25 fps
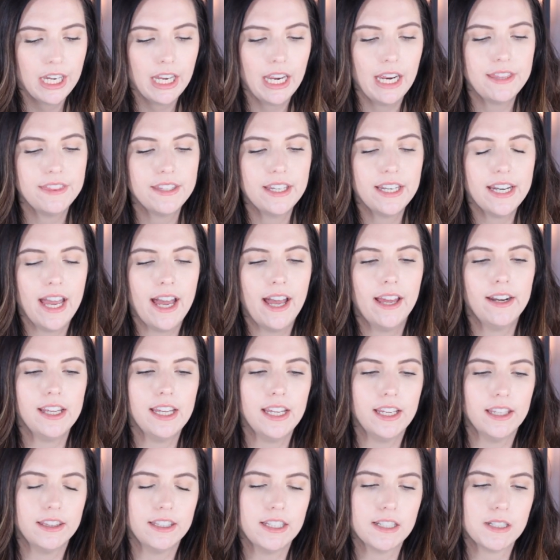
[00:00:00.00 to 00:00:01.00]
and then
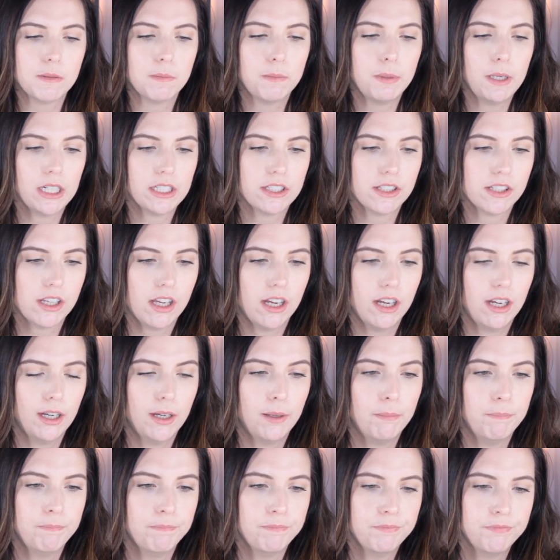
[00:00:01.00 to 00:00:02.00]
adding this
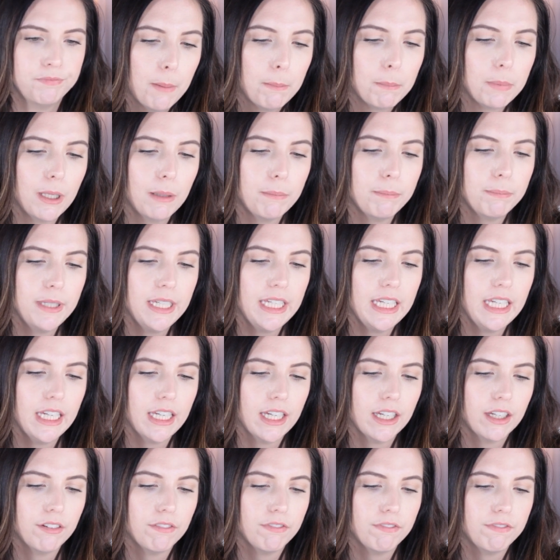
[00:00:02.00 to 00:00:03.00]
Buxom
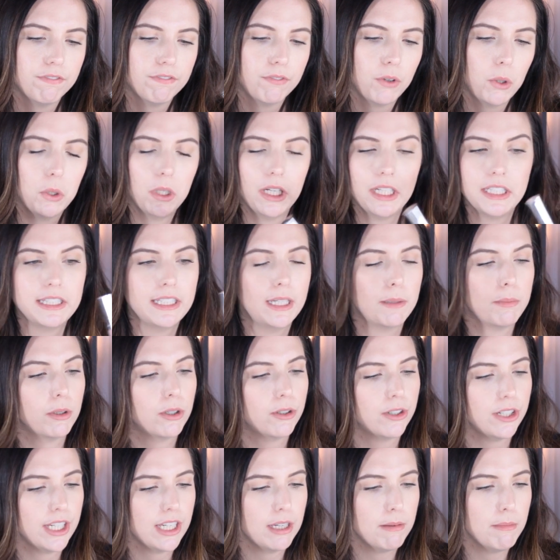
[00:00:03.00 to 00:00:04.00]
plumping full-on lip
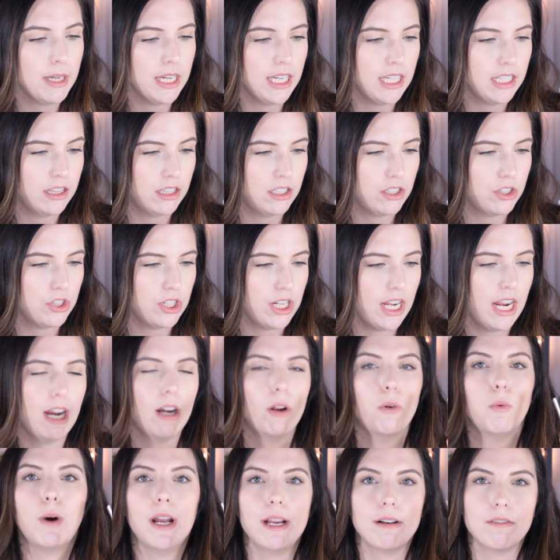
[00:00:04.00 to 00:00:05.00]
cream in the
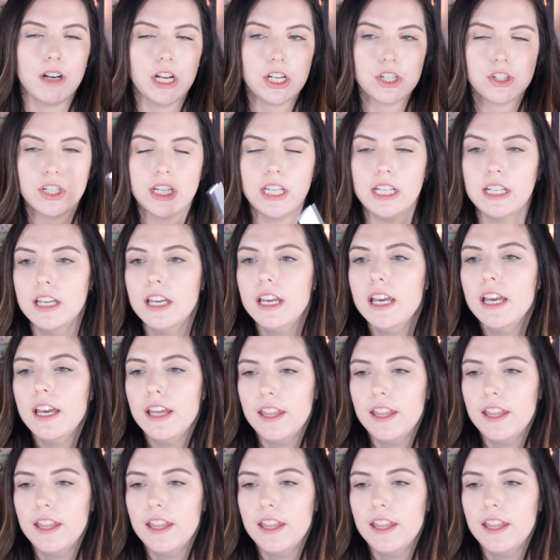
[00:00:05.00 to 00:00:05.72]
shade White Russian.